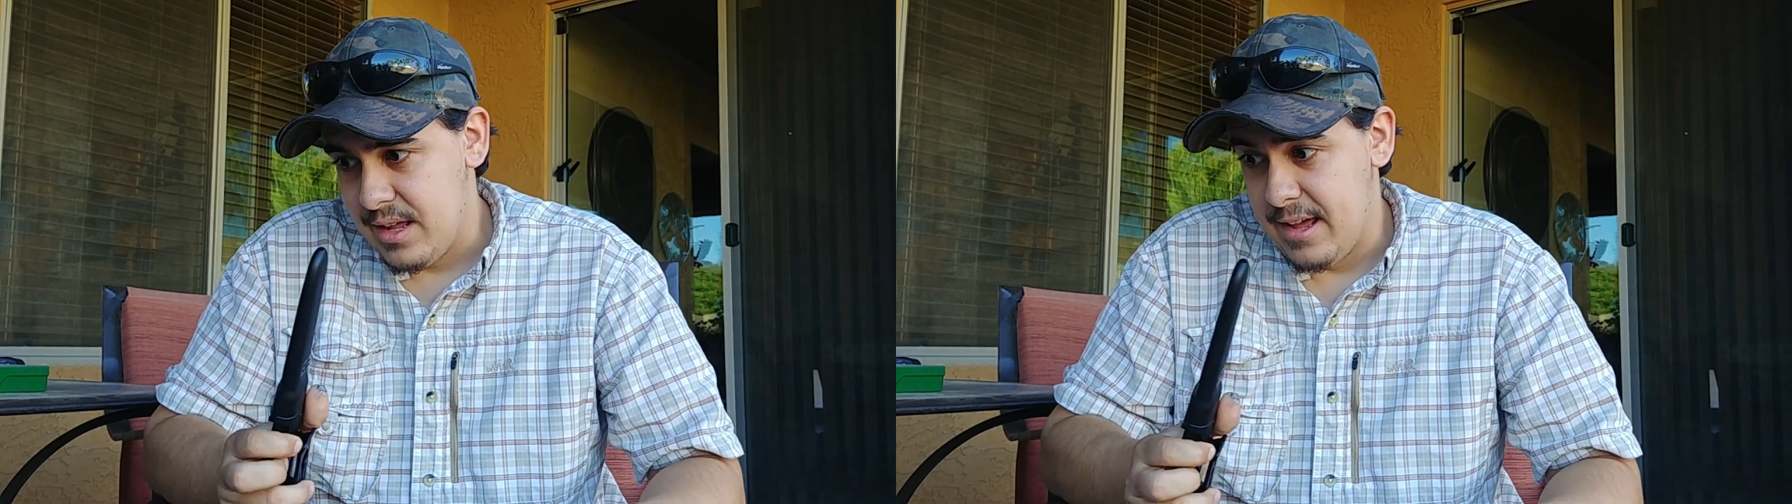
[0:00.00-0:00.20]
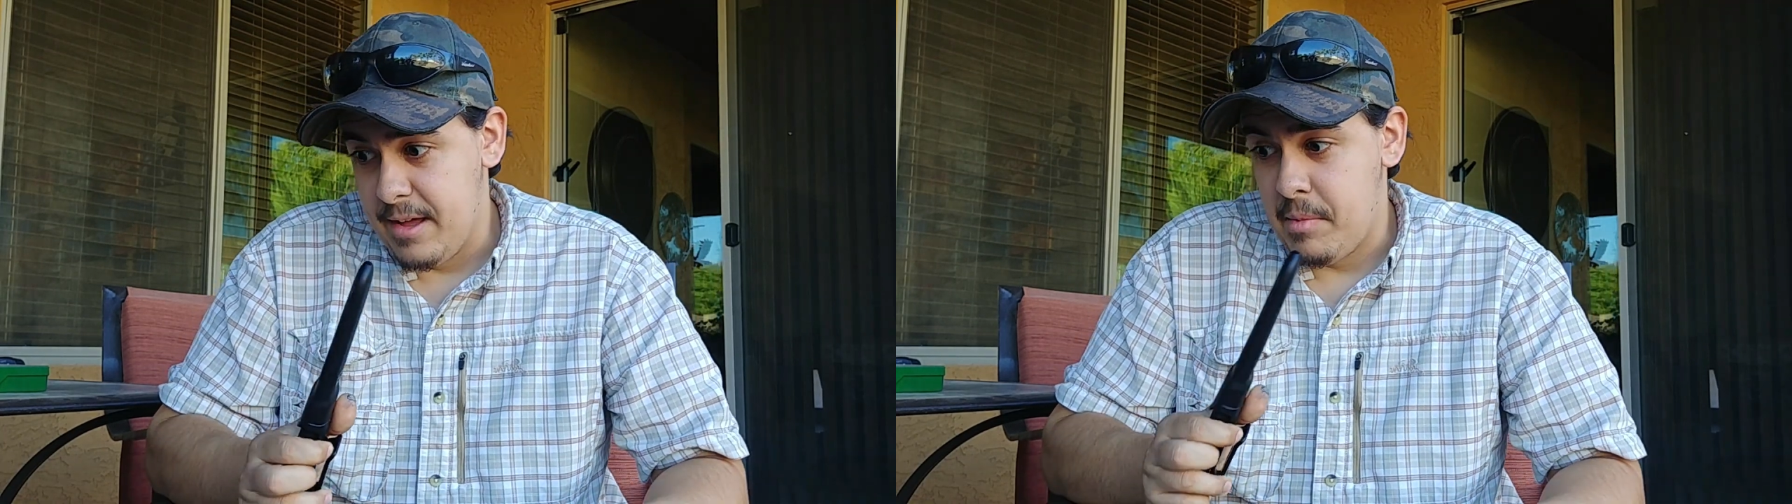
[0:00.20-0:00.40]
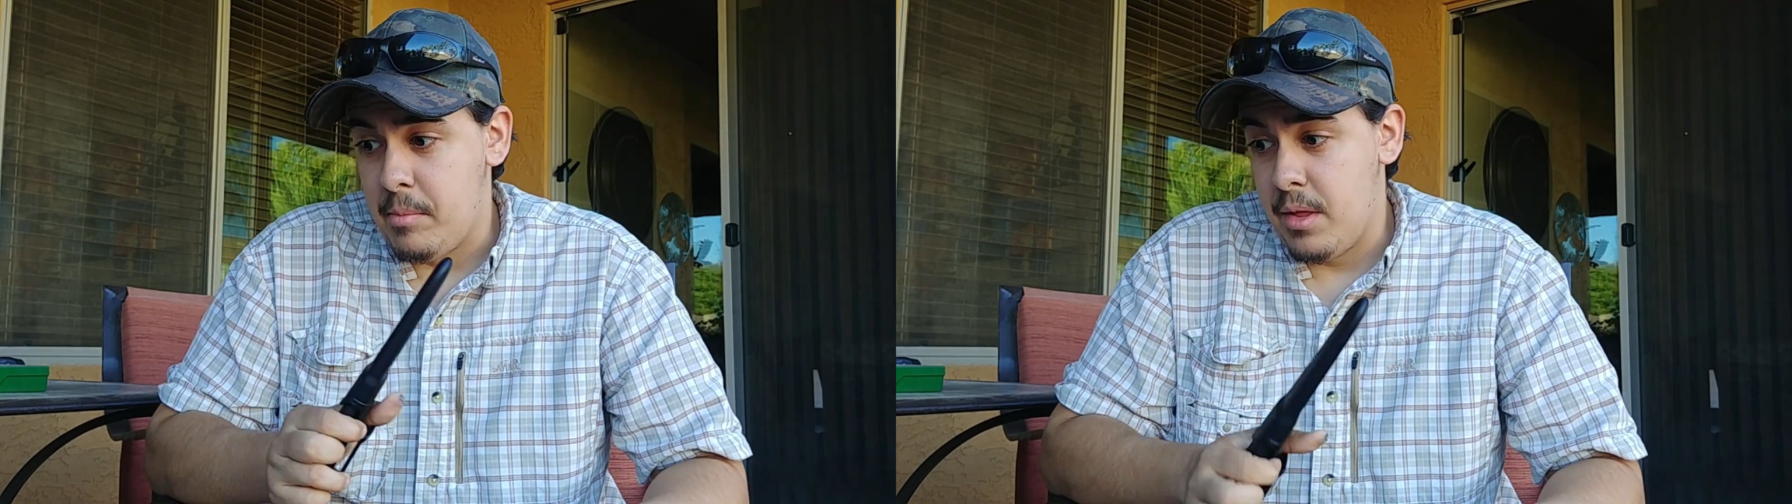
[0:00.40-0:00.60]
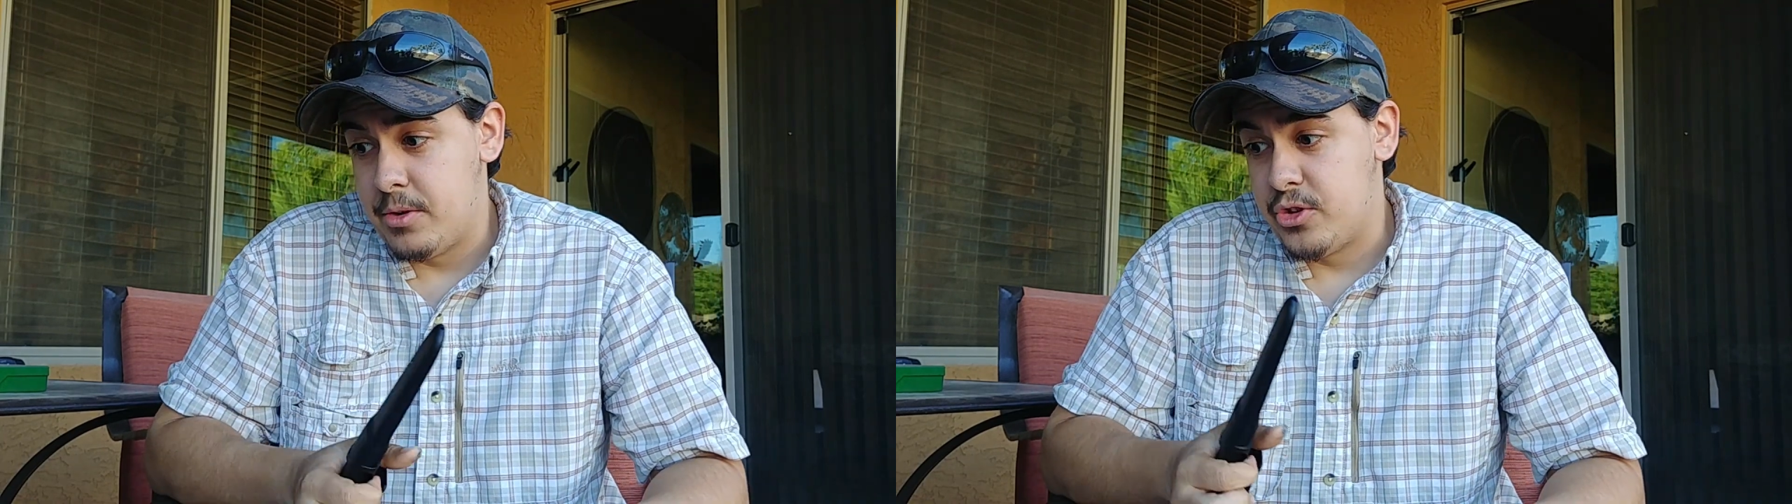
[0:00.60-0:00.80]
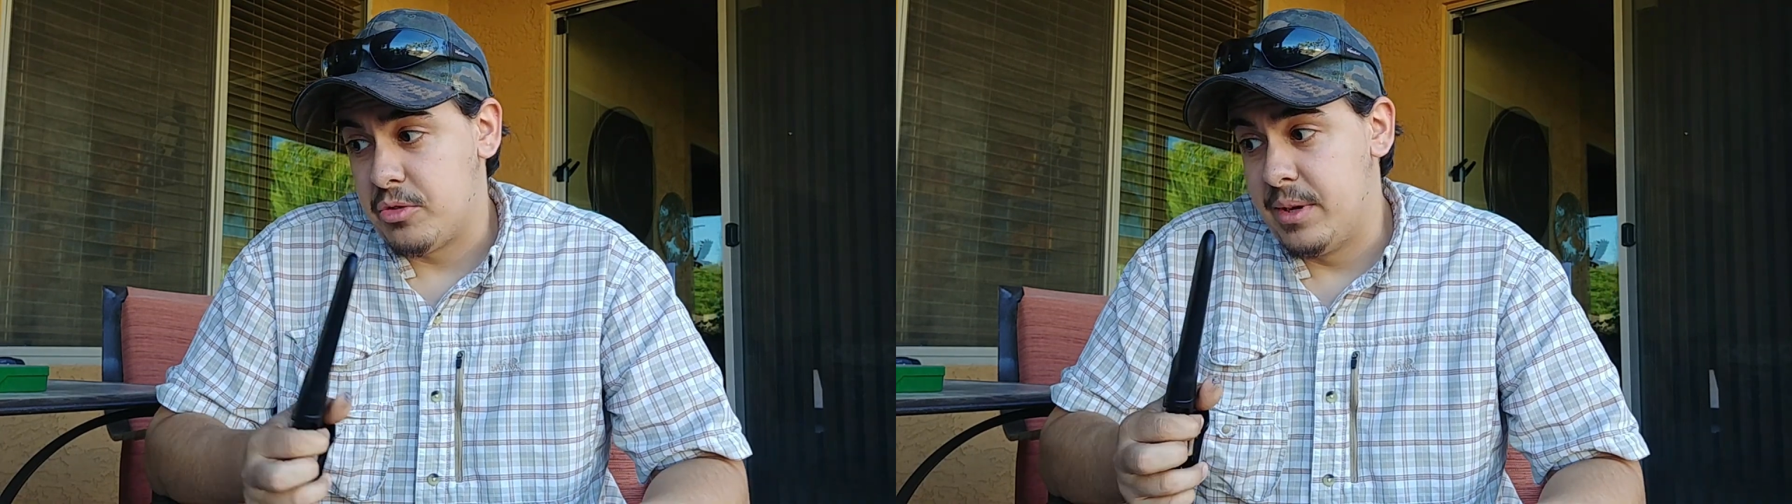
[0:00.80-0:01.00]
And my mother
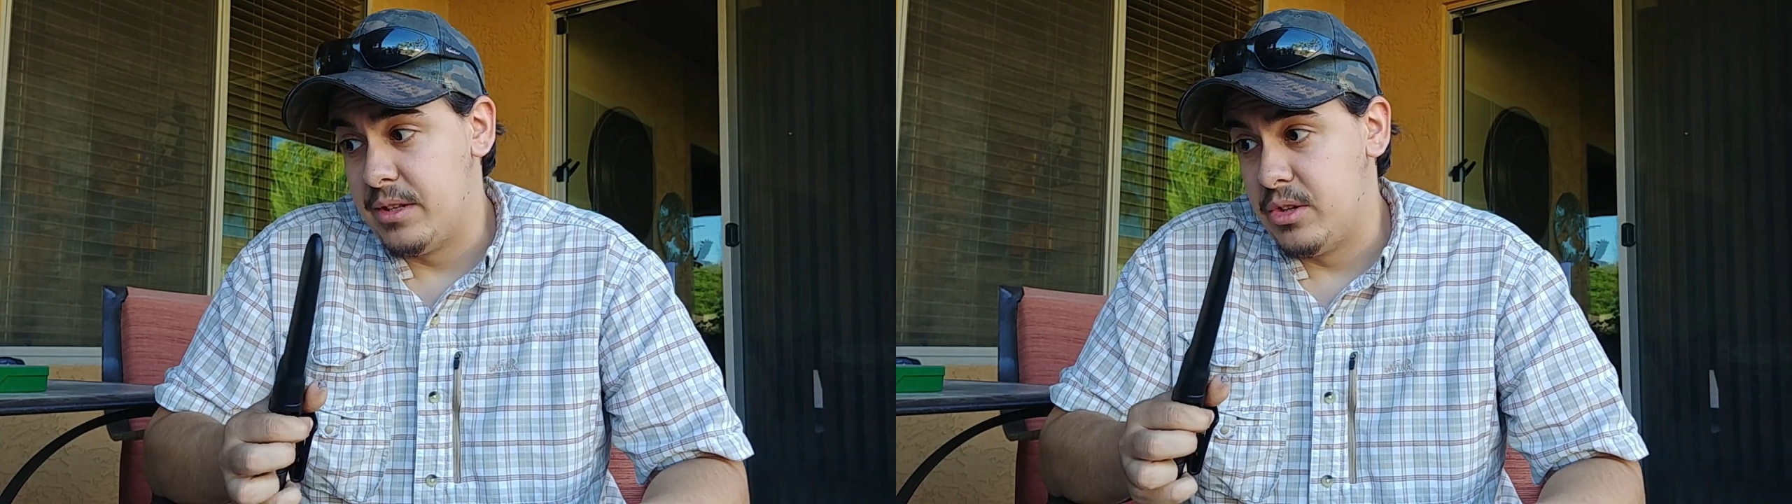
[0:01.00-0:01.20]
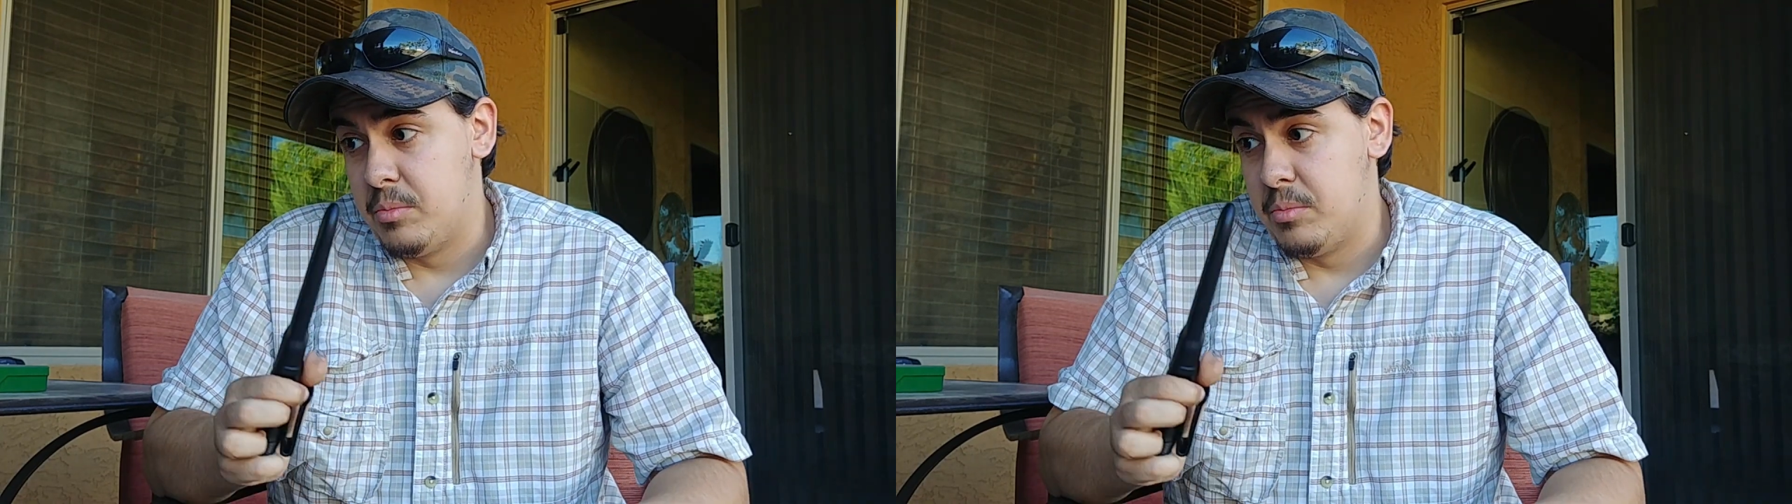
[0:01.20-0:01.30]
took me to